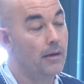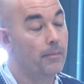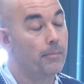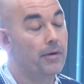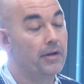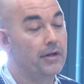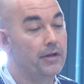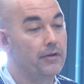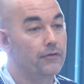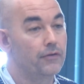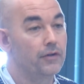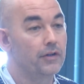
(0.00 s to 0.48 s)

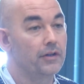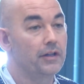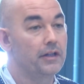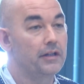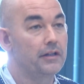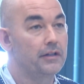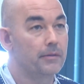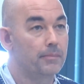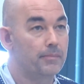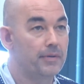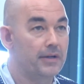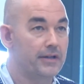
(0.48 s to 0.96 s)
But it really
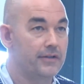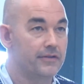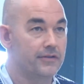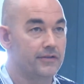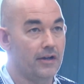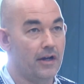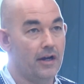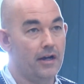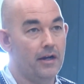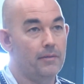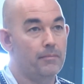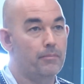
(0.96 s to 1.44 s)
depends
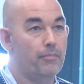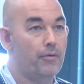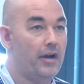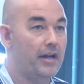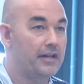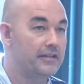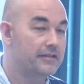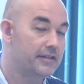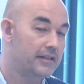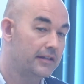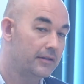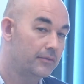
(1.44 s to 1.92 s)
on
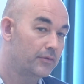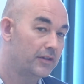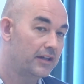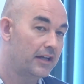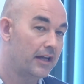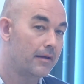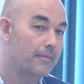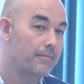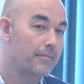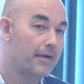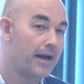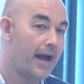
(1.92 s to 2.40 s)
pricing we
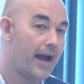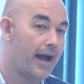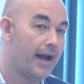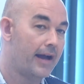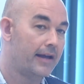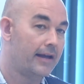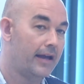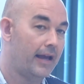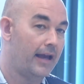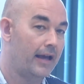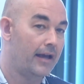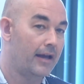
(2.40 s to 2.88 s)
get
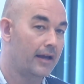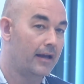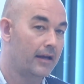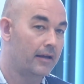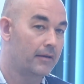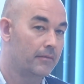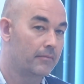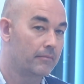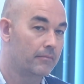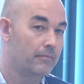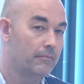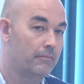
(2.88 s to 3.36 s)
back
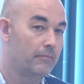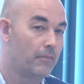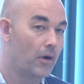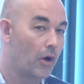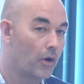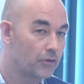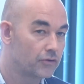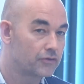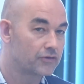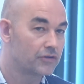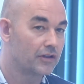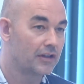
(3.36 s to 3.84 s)
and
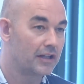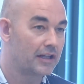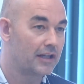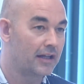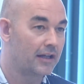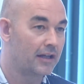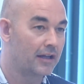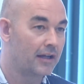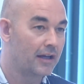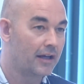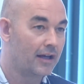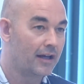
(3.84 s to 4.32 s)

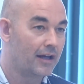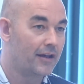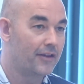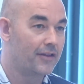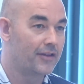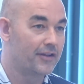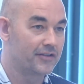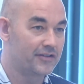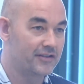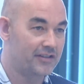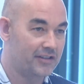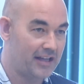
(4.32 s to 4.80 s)
mostly
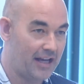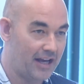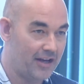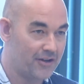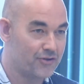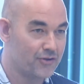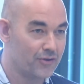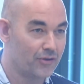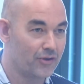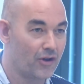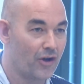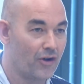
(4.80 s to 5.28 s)
the
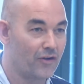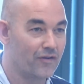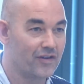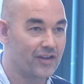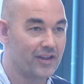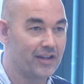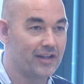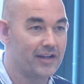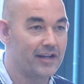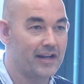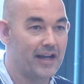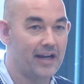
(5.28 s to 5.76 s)
schedule over
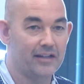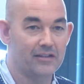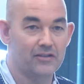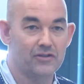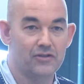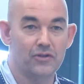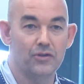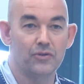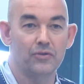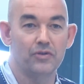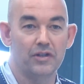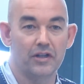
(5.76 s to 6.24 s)
the next
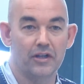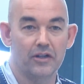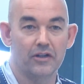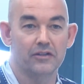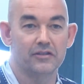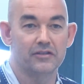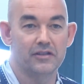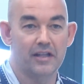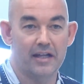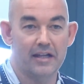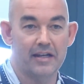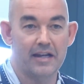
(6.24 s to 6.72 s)
2
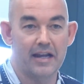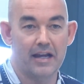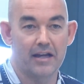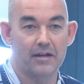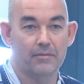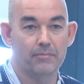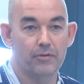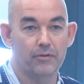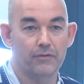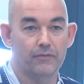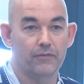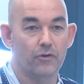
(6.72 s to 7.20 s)
years that
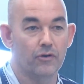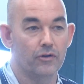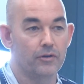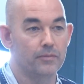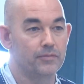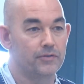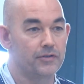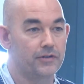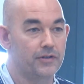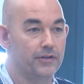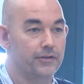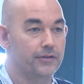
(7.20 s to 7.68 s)
NAN
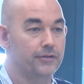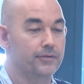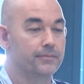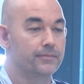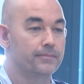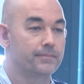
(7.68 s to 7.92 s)
performs to.